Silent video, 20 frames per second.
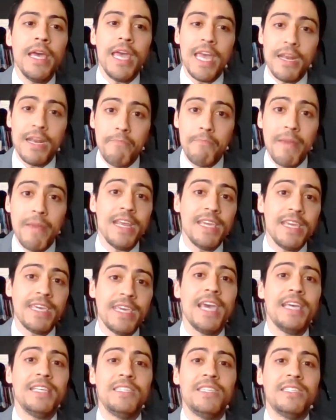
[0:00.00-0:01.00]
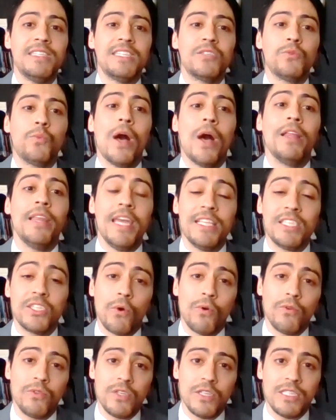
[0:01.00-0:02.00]
In many cases as well, it's
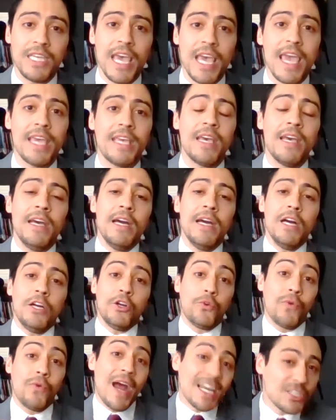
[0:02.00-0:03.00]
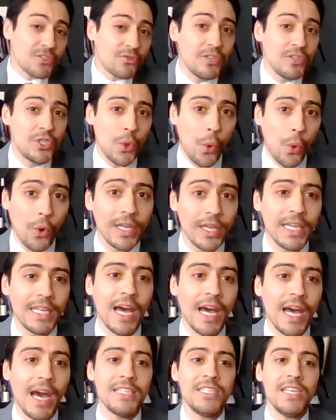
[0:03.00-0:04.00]
going to take grassroots
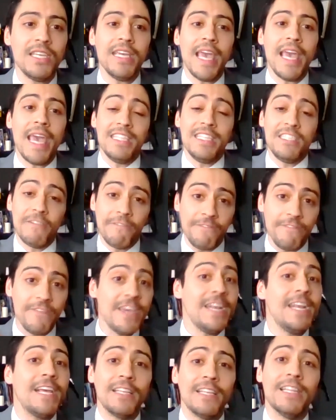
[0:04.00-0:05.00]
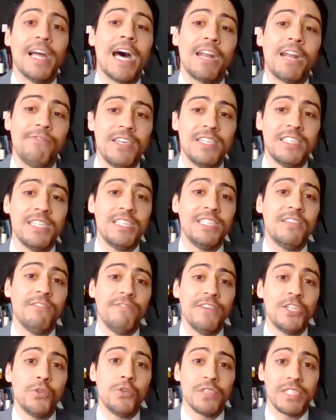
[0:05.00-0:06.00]
organizing and defeating a lot of these
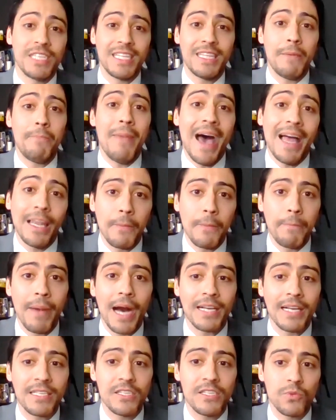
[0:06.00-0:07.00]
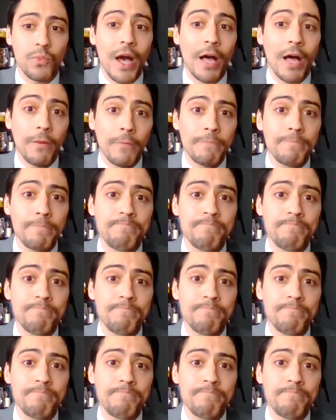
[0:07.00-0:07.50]
individuals at the ballot box as well.